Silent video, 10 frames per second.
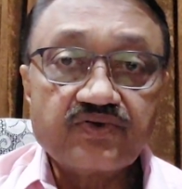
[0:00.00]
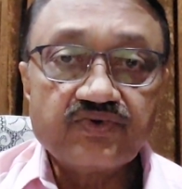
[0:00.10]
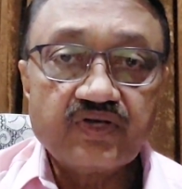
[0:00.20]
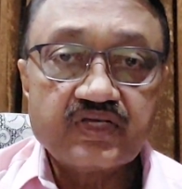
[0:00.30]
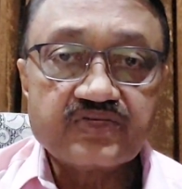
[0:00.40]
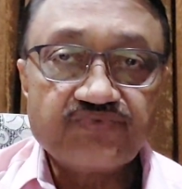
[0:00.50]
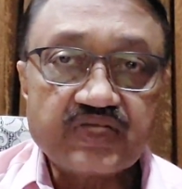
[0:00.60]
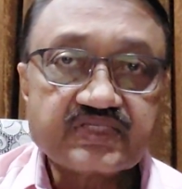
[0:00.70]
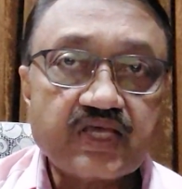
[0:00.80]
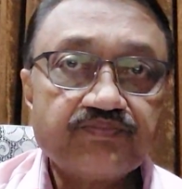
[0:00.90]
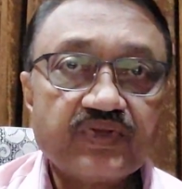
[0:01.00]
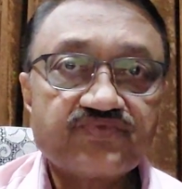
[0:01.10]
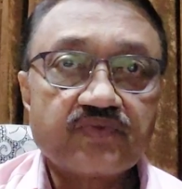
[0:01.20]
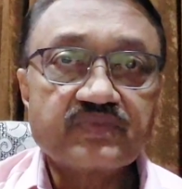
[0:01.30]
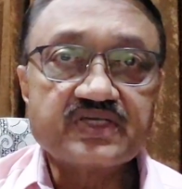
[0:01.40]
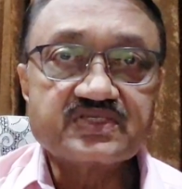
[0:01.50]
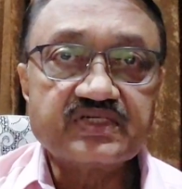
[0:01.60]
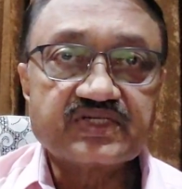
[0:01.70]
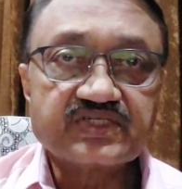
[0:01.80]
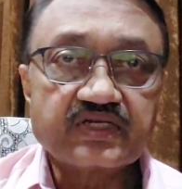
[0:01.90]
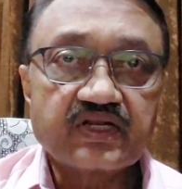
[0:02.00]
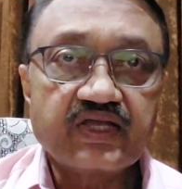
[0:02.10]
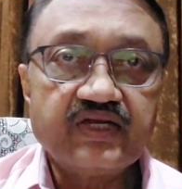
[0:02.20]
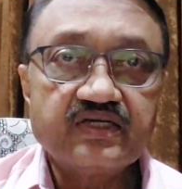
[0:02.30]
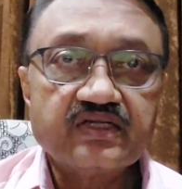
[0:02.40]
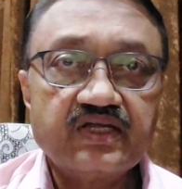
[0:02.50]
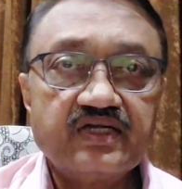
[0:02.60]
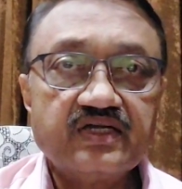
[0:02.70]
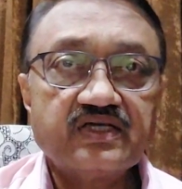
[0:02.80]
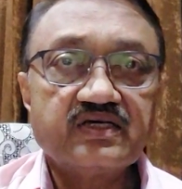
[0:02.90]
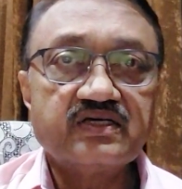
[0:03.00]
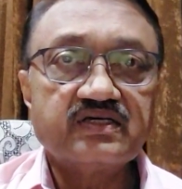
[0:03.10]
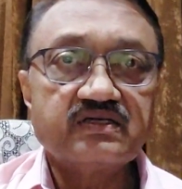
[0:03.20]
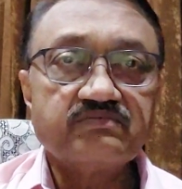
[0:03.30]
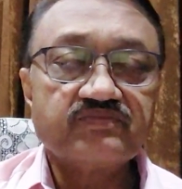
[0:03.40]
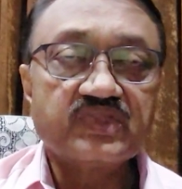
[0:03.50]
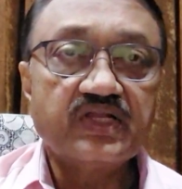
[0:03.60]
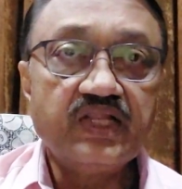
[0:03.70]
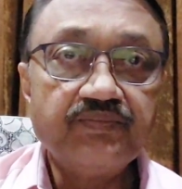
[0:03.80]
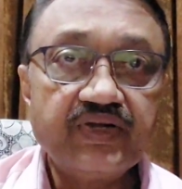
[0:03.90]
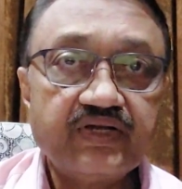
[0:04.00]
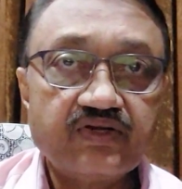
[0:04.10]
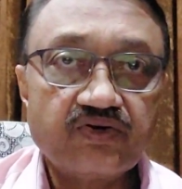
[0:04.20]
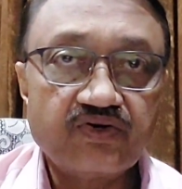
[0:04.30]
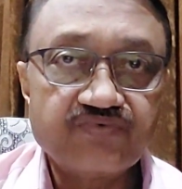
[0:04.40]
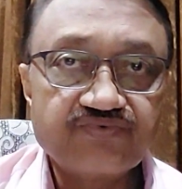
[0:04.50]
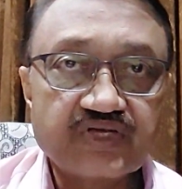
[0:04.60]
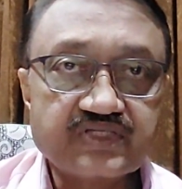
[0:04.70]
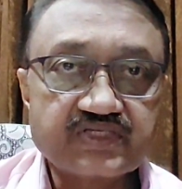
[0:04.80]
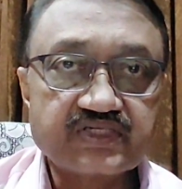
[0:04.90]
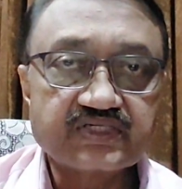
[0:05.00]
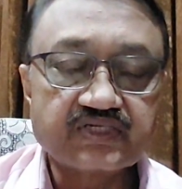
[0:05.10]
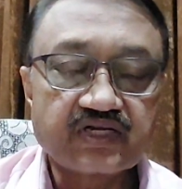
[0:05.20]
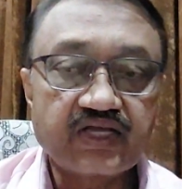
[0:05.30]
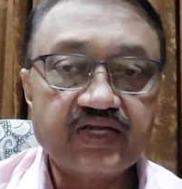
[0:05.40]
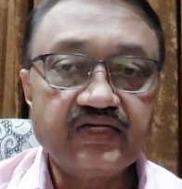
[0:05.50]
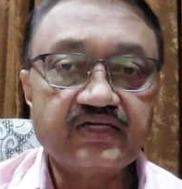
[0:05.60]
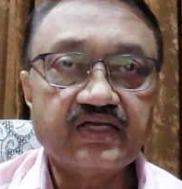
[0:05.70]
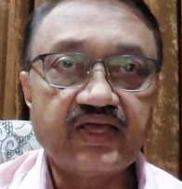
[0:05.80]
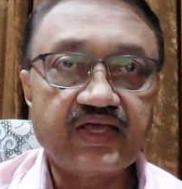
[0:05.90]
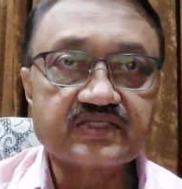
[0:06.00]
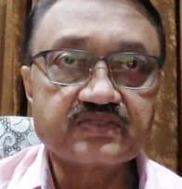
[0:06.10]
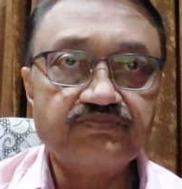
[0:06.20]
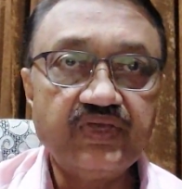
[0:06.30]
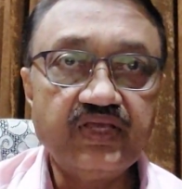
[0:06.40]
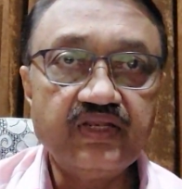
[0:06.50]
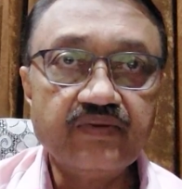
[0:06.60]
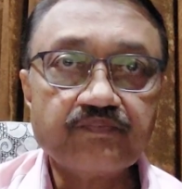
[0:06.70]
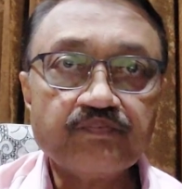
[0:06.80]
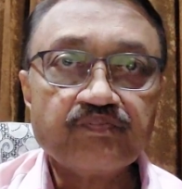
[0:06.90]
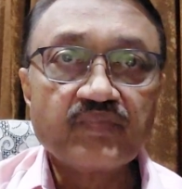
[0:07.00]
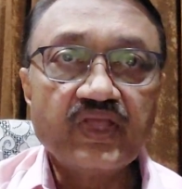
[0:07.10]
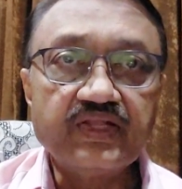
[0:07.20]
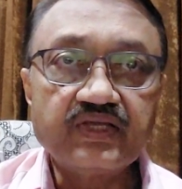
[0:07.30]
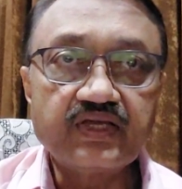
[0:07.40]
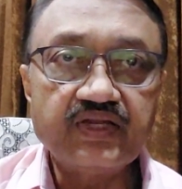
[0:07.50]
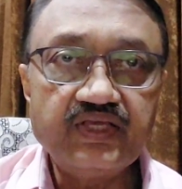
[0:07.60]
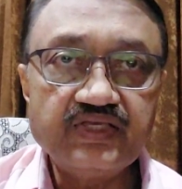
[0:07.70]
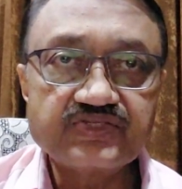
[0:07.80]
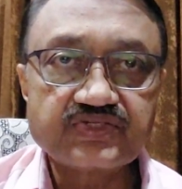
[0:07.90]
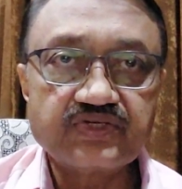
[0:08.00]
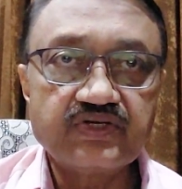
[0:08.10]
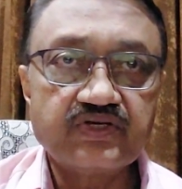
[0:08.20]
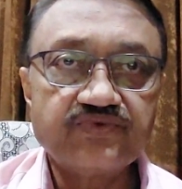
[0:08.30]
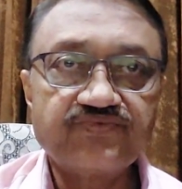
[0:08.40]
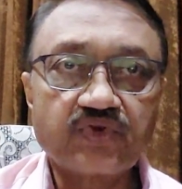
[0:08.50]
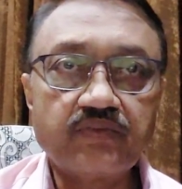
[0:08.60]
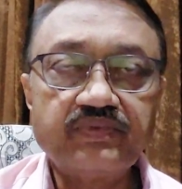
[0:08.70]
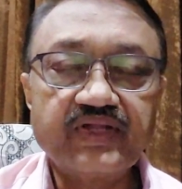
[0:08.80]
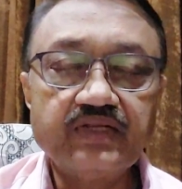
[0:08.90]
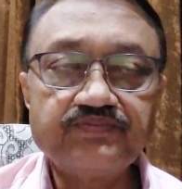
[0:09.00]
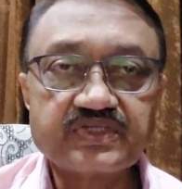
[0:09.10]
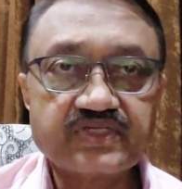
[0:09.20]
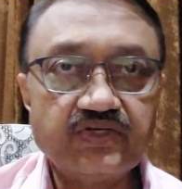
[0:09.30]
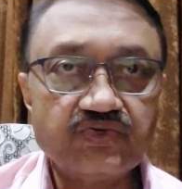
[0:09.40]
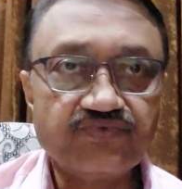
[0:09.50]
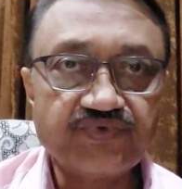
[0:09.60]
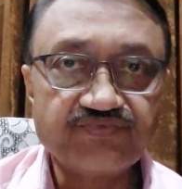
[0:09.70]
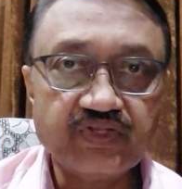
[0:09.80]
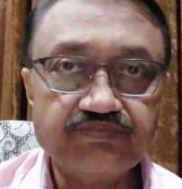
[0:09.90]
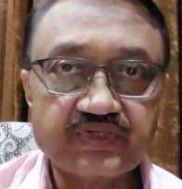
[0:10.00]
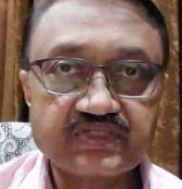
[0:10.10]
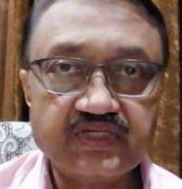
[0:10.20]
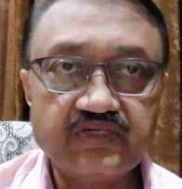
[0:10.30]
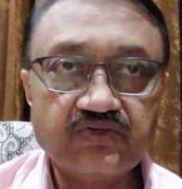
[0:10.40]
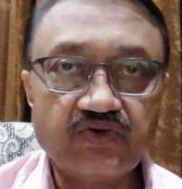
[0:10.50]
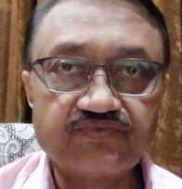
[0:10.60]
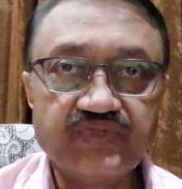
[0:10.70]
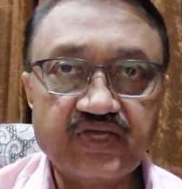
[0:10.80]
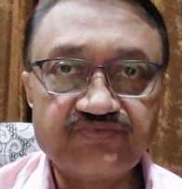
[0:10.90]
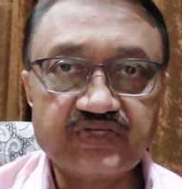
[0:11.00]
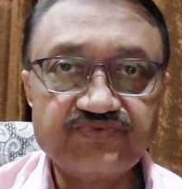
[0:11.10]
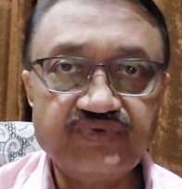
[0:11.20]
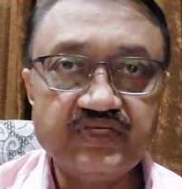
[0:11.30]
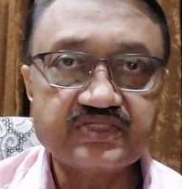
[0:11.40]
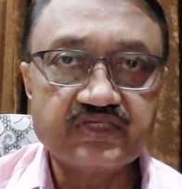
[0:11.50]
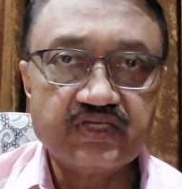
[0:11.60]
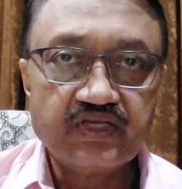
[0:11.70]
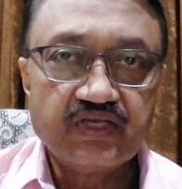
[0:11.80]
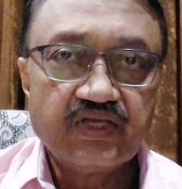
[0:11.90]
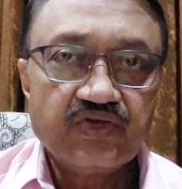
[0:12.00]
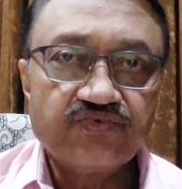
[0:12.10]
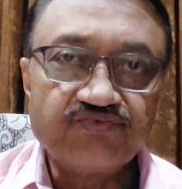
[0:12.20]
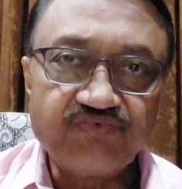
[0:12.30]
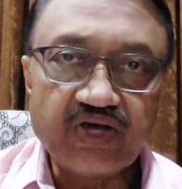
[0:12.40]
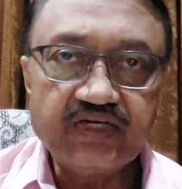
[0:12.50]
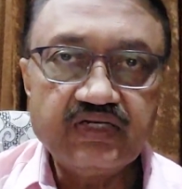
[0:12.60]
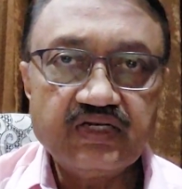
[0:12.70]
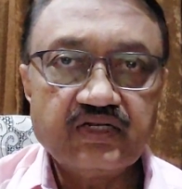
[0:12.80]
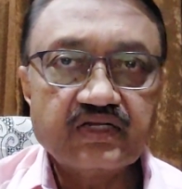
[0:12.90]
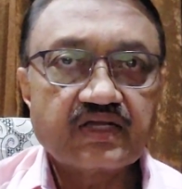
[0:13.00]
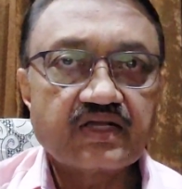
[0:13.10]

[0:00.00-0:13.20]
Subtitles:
1 sample from concentration client, and the limit of concentration client has been increased from 10% to 15% of the average fees. 1